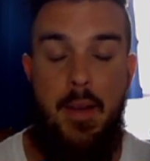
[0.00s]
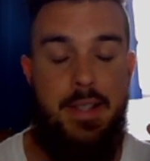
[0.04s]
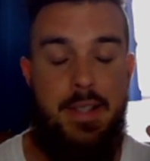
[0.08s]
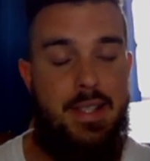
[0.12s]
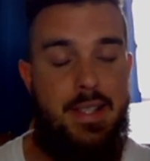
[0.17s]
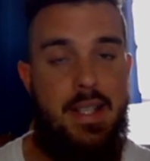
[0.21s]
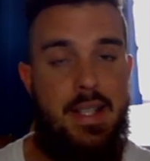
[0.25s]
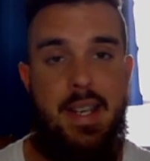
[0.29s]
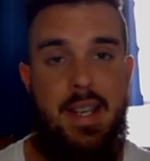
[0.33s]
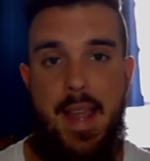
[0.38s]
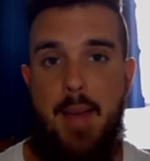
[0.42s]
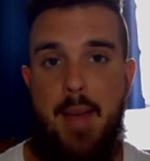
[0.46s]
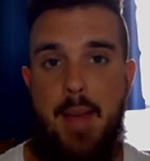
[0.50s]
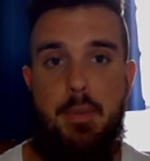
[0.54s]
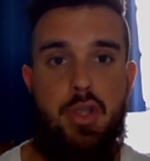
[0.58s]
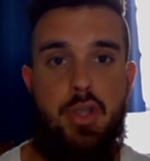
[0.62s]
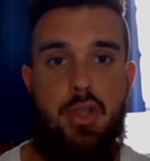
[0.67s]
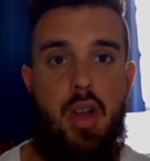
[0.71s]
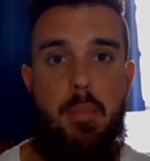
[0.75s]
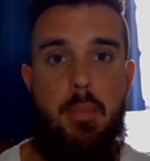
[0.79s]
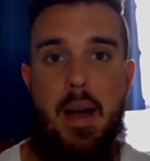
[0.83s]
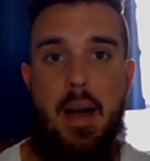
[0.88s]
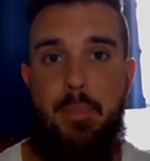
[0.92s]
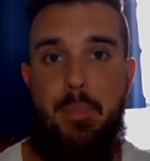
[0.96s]
CDM
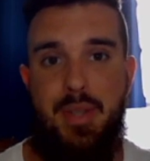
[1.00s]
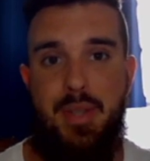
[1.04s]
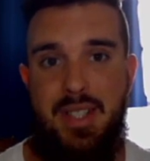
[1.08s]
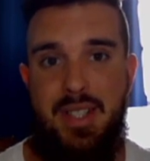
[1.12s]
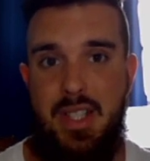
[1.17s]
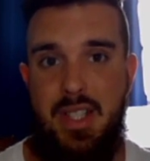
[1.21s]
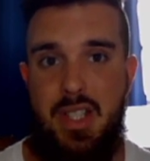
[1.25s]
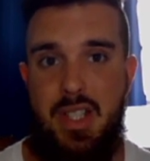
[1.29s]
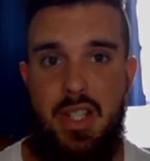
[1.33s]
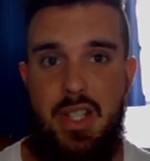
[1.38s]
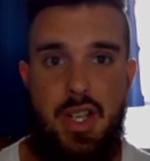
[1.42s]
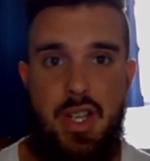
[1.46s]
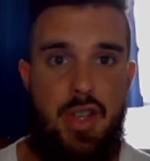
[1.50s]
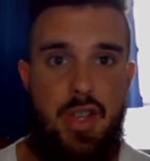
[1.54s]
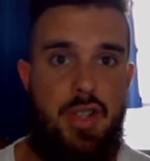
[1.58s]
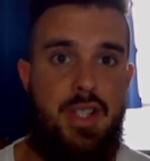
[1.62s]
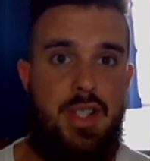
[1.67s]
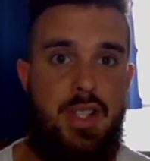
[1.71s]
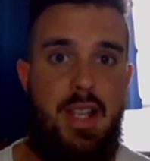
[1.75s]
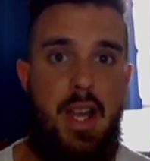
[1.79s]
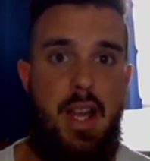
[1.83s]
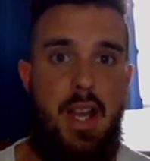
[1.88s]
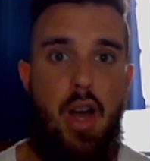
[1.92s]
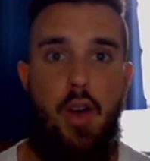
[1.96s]
is all about positioning
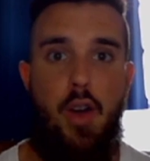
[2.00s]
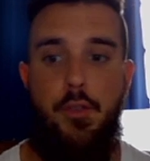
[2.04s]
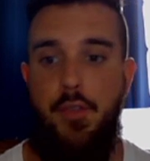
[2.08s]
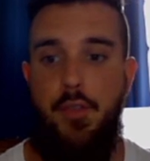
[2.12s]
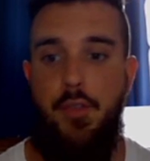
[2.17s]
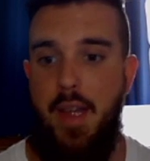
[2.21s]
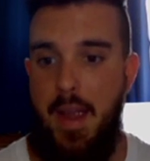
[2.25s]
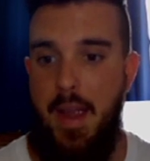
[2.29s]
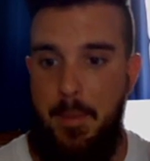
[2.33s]
yourself